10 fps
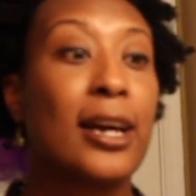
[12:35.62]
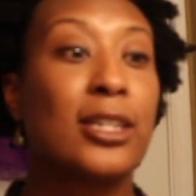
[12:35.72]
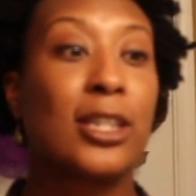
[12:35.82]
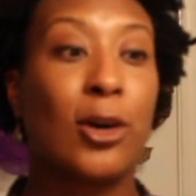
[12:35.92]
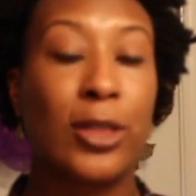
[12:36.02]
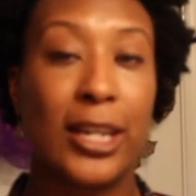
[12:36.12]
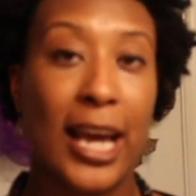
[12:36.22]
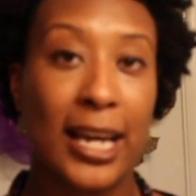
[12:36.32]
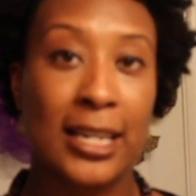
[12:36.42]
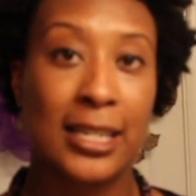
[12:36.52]
So the
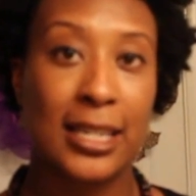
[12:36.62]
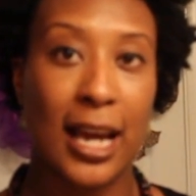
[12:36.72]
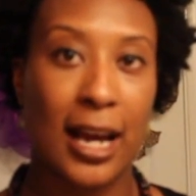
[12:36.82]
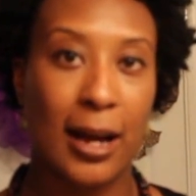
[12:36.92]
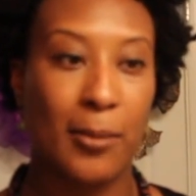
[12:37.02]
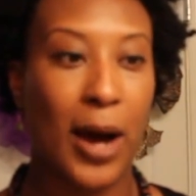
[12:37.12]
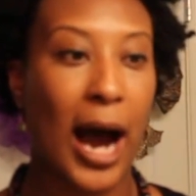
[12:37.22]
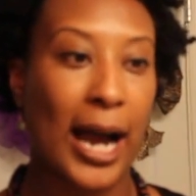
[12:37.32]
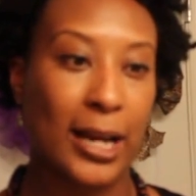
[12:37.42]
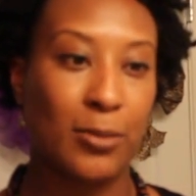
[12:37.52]
next
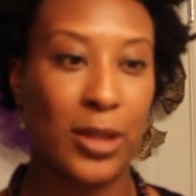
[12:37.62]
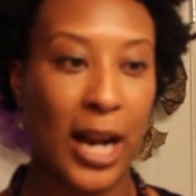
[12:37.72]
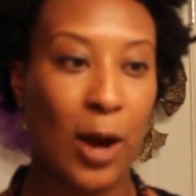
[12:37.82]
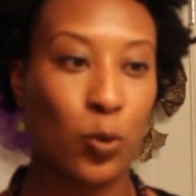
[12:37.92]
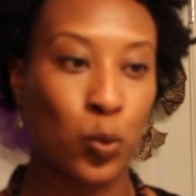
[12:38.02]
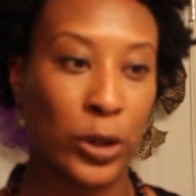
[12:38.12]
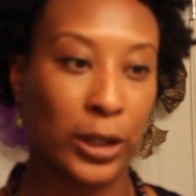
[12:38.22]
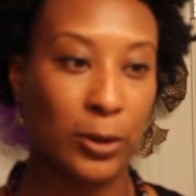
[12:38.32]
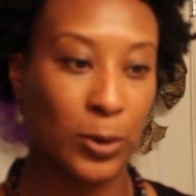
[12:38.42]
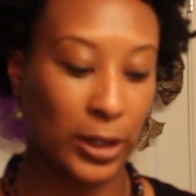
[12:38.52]
item that I
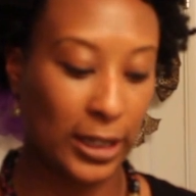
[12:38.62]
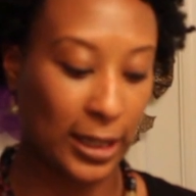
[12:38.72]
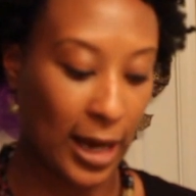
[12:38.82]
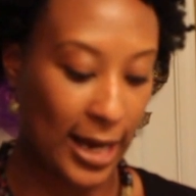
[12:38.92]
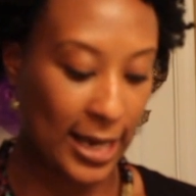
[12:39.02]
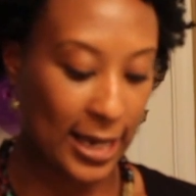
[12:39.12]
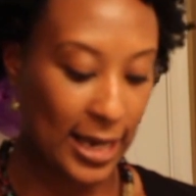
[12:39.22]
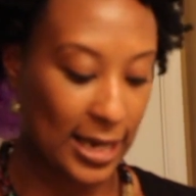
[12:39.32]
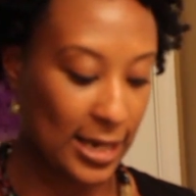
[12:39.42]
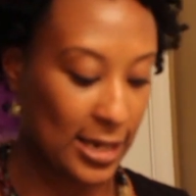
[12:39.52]
really like
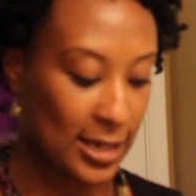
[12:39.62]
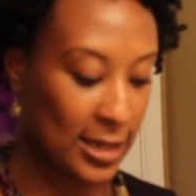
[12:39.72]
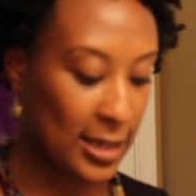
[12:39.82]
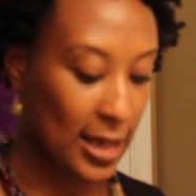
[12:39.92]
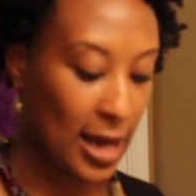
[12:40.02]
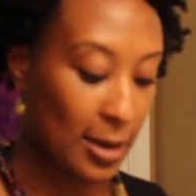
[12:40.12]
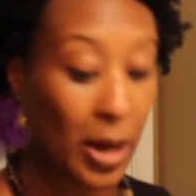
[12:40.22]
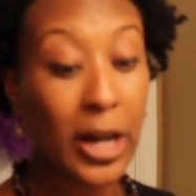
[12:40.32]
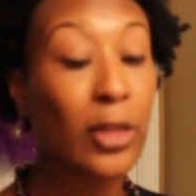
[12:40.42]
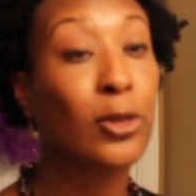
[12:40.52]
is
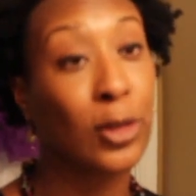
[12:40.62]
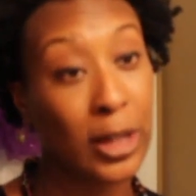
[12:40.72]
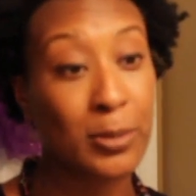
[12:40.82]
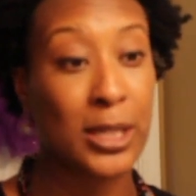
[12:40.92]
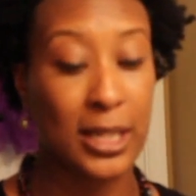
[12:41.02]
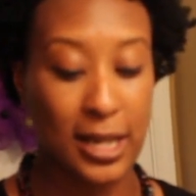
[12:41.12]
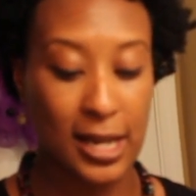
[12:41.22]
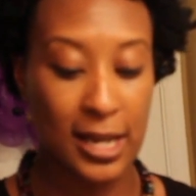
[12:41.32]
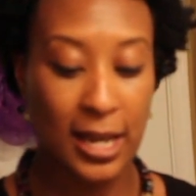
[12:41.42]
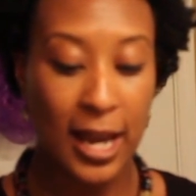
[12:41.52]
another
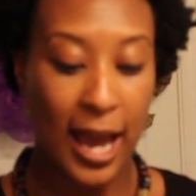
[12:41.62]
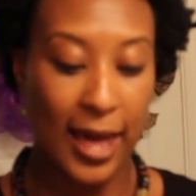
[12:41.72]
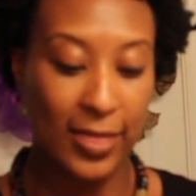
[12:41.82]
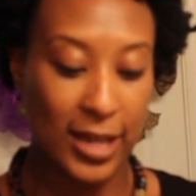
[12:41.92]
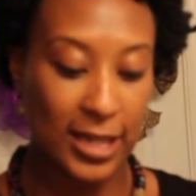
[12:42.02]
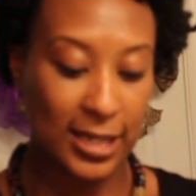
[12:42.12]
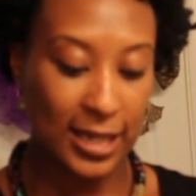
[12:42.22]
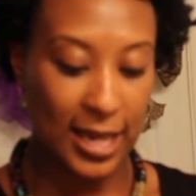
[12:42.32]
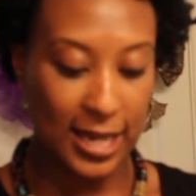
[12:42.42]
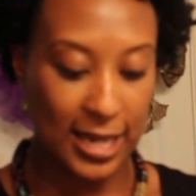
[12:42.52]
lipstick, and
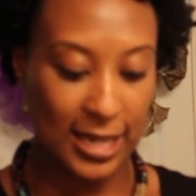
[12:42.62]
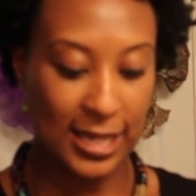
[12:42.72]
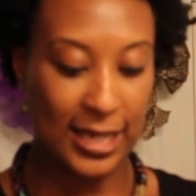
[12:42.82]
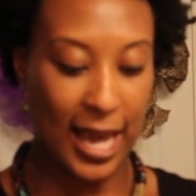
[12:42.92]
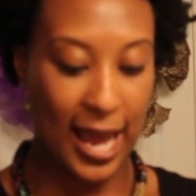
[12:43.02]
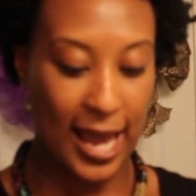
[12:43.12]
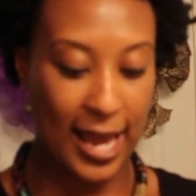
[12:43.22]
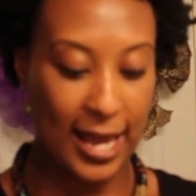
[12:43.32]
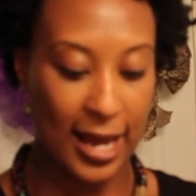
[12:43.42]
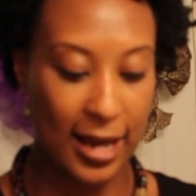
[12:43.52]
this is
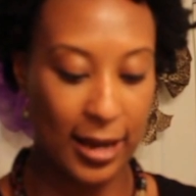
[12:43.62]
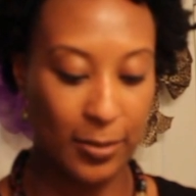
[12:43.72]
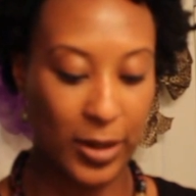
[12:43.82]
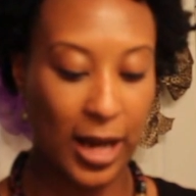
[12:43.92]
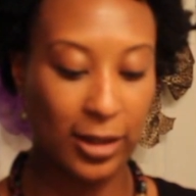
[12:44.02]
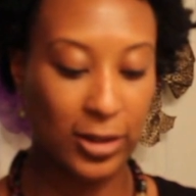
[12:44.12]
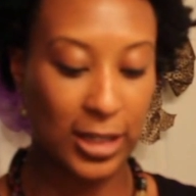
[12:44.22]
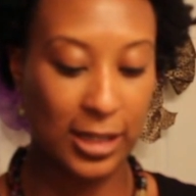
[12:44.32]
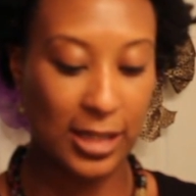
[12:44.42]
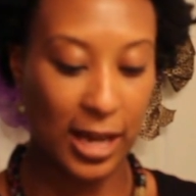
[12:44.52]
a color
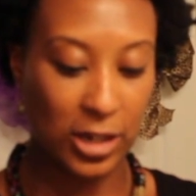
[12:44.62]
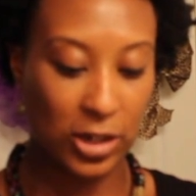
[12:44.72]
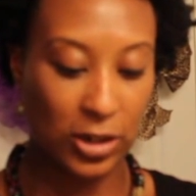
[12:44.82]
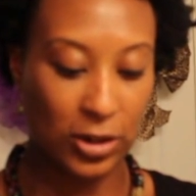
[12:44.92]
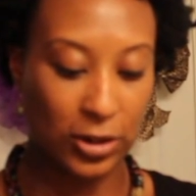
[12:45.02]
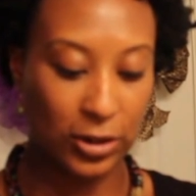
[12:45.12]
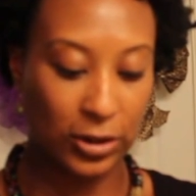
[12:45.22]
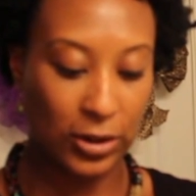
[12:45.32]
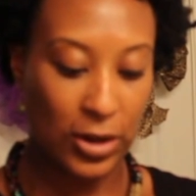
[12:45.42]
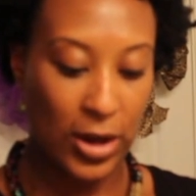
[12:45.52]

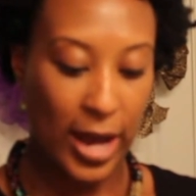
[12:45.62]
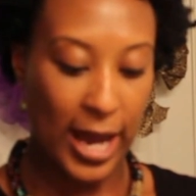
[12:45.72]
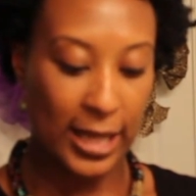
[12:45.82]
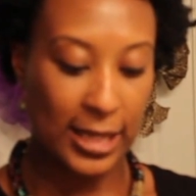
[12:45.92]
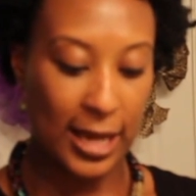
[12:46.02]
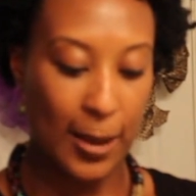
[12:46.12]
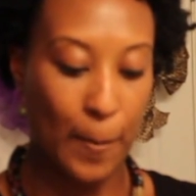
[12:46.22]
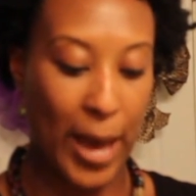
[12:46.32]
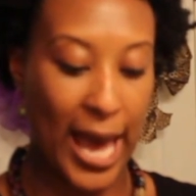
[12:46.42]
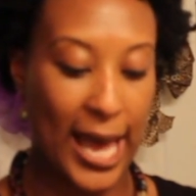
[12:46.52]
Sensational. It's a
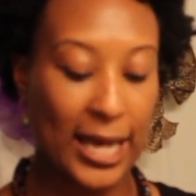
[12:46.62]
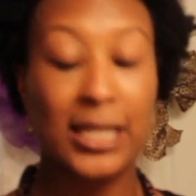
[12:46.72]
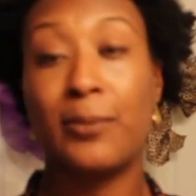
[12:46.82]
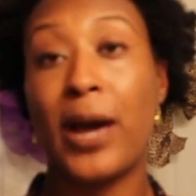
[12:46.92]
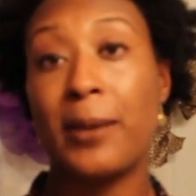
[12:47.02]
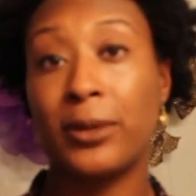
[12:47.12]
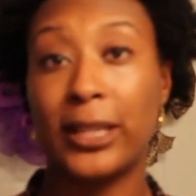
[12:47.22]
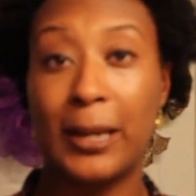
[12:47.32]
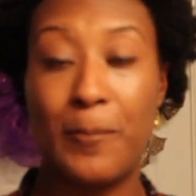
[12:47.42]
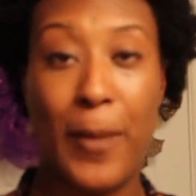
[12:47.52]
matte. It's a
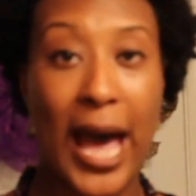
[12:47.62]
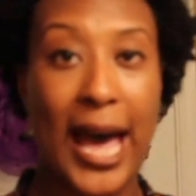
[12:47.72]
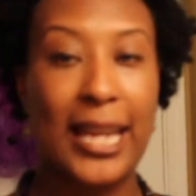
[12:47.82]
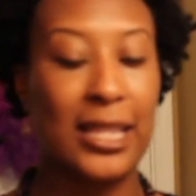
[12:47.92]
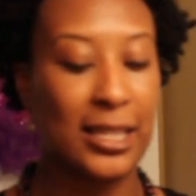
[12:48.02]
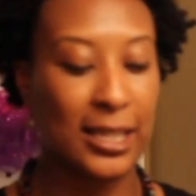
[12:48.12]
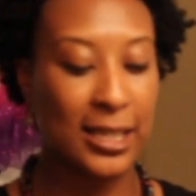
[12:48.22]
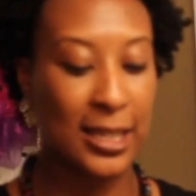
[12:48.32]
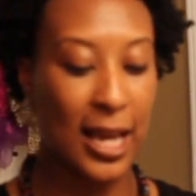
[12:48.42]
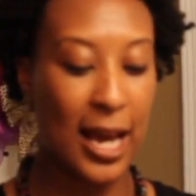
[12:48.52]
Maybelline matte. This
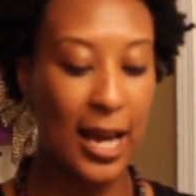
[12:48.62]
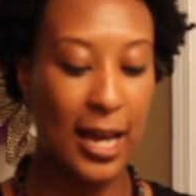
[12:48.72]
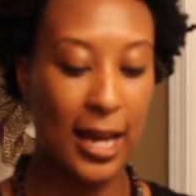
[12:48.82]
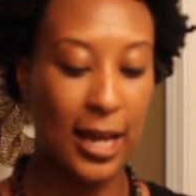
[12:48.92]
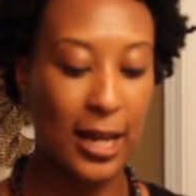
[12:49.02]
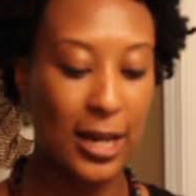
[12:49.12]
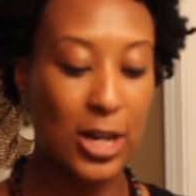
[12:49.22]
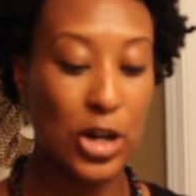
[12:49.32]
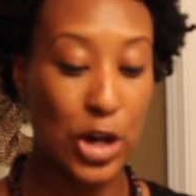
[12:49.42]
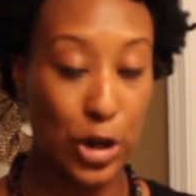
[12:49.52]
is a
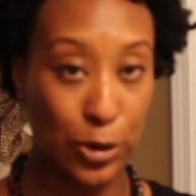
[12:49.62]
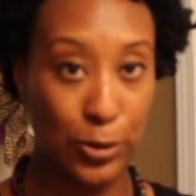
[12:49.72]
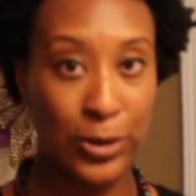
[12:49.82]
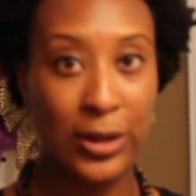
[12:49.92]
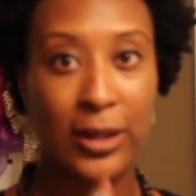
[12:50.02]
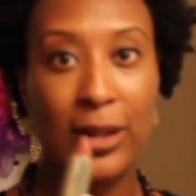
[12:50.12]
nude,